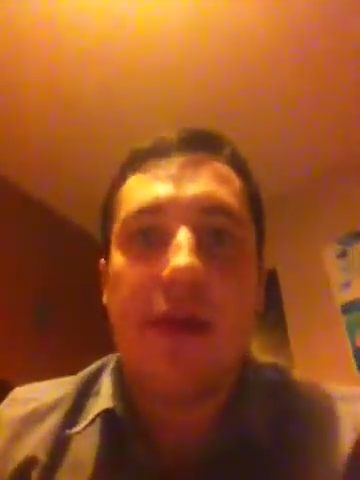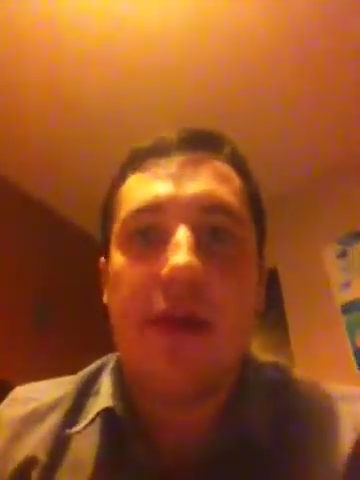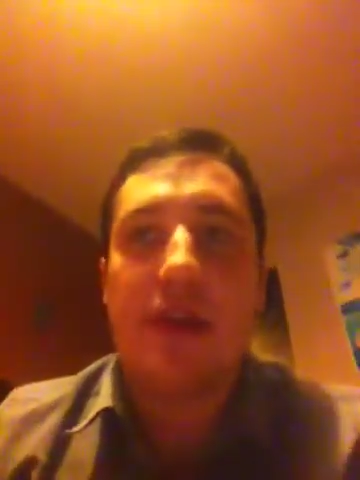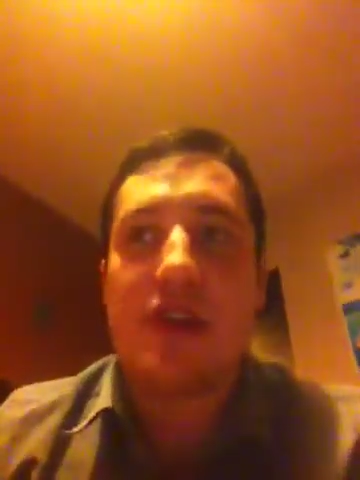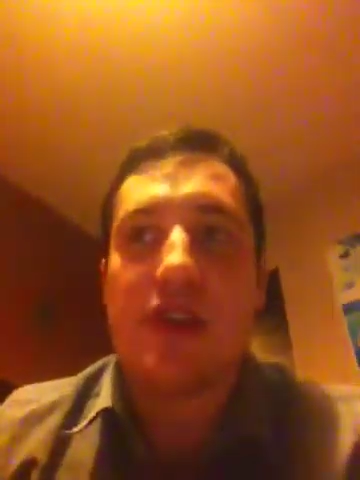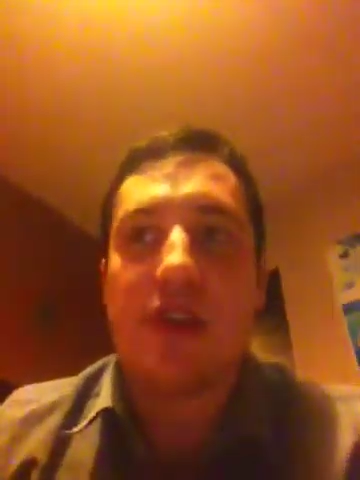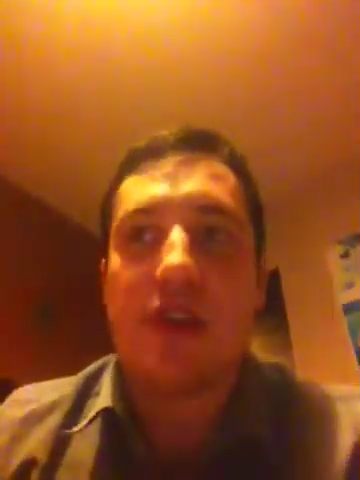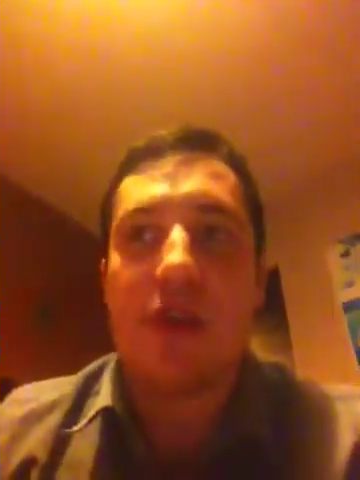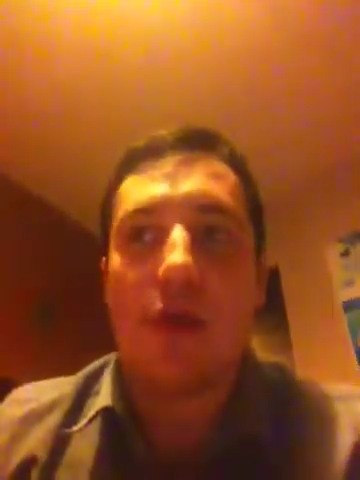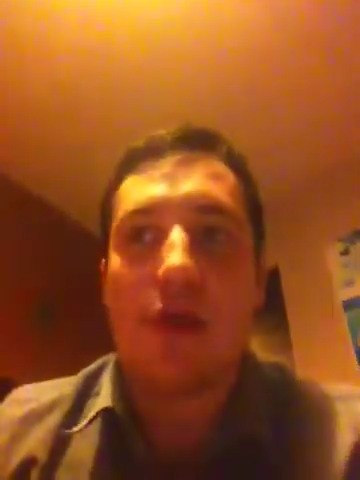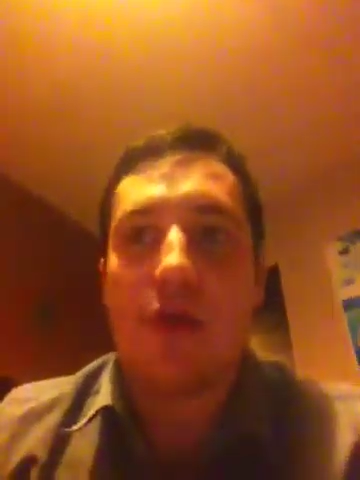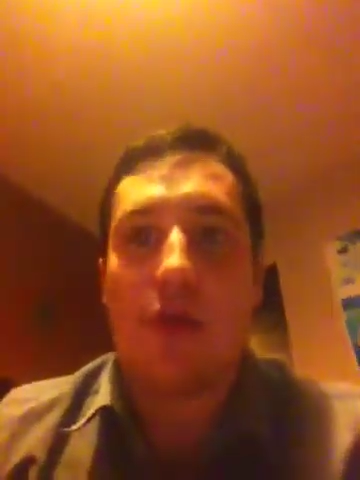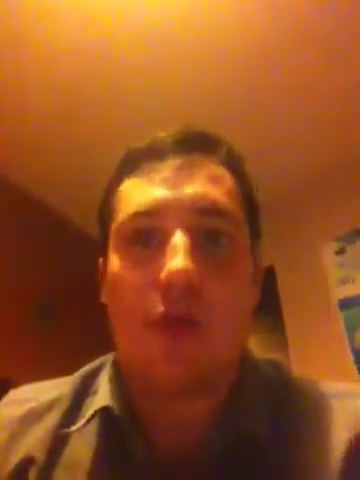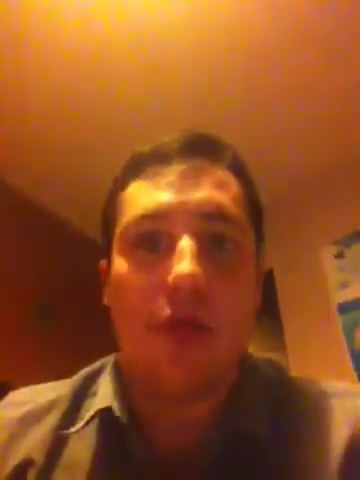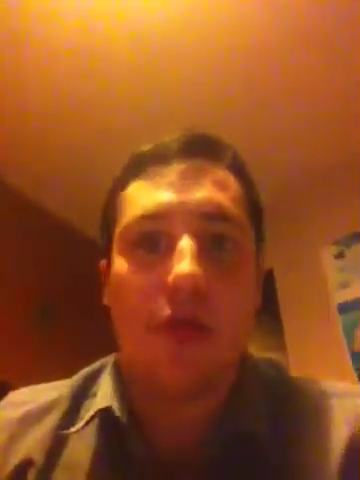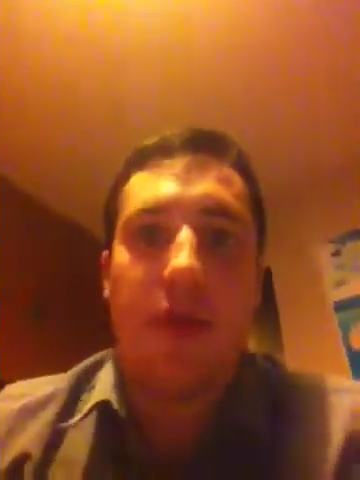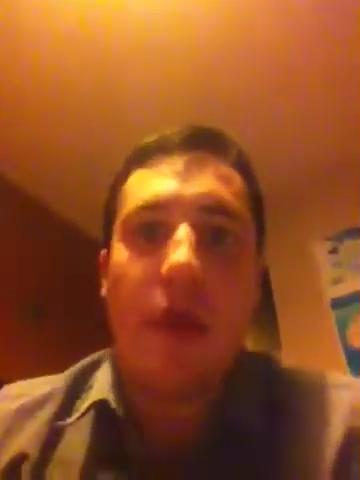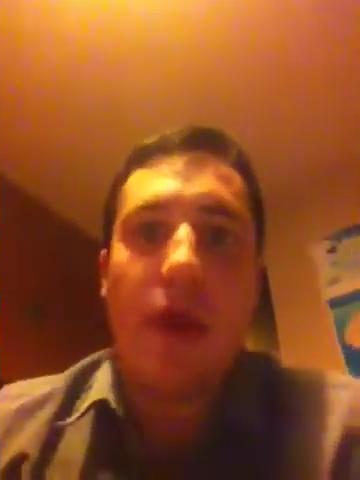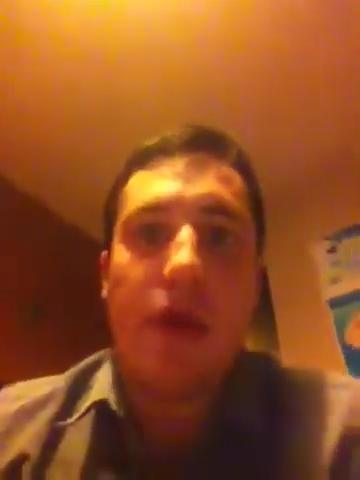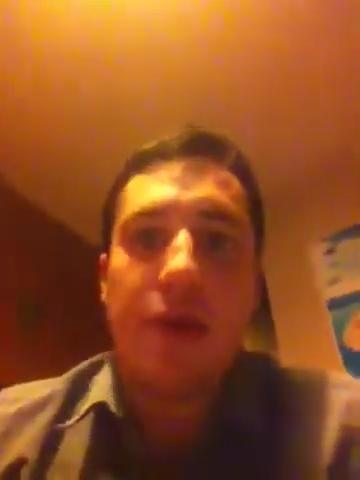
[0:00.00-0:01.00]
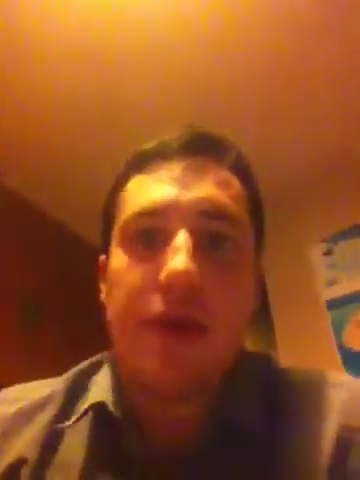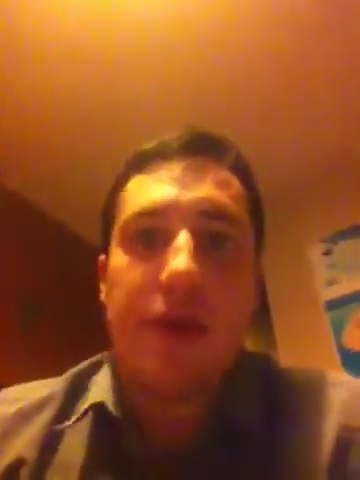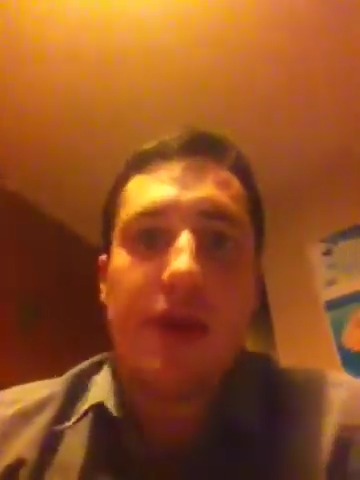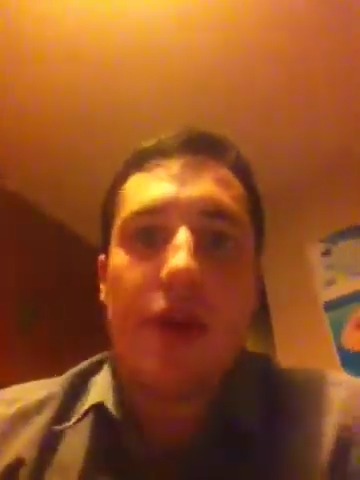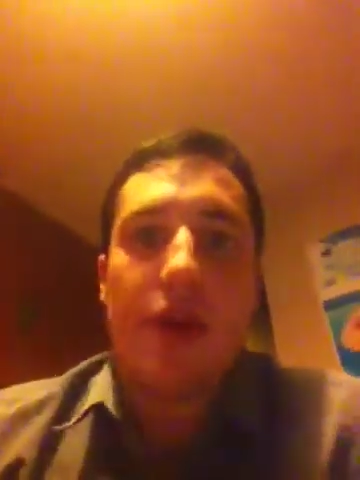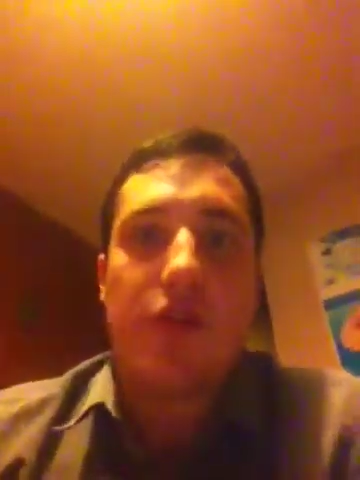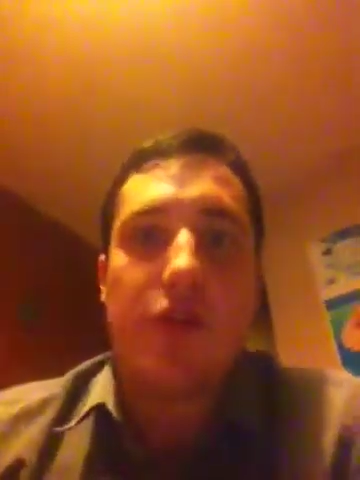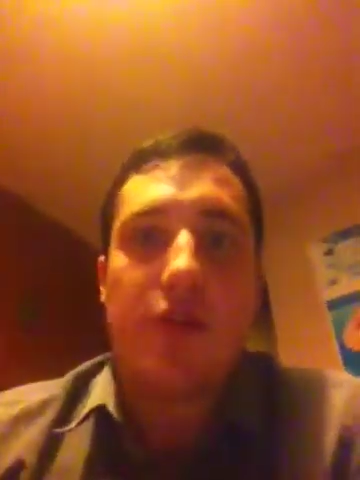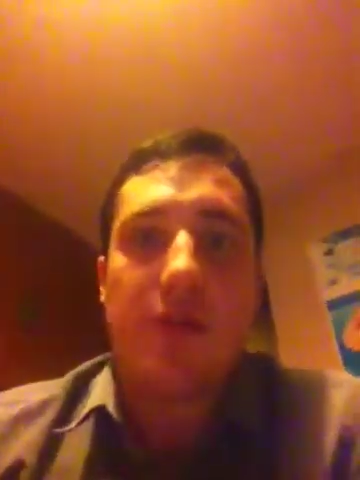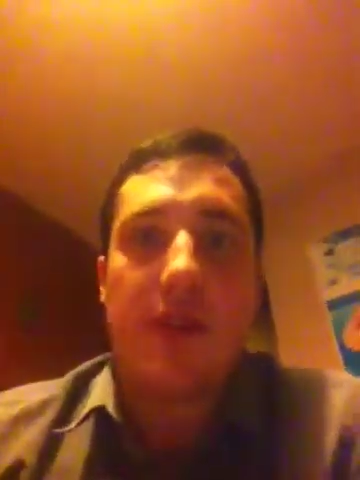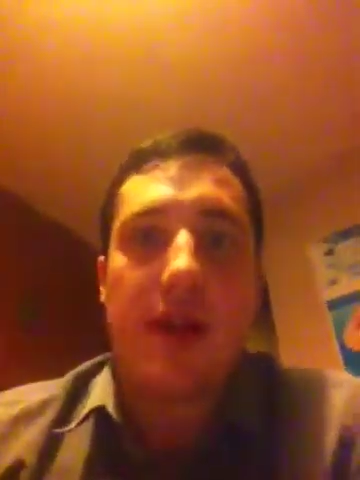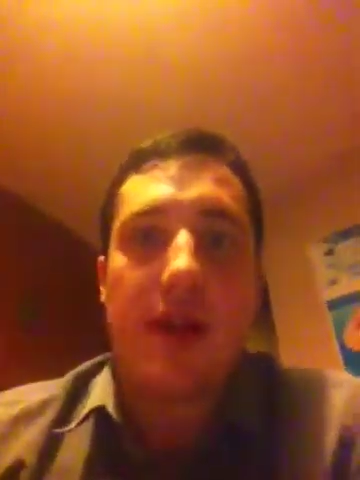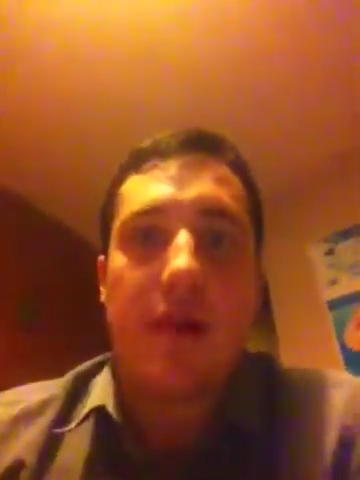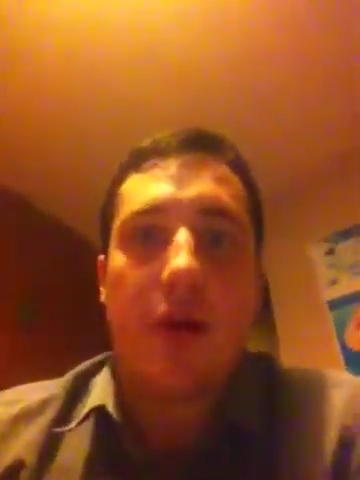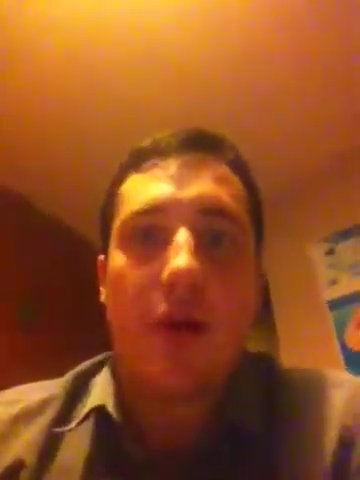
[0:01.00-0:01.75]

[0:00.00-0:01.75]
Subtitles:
each other over all the murmuring that goes on in that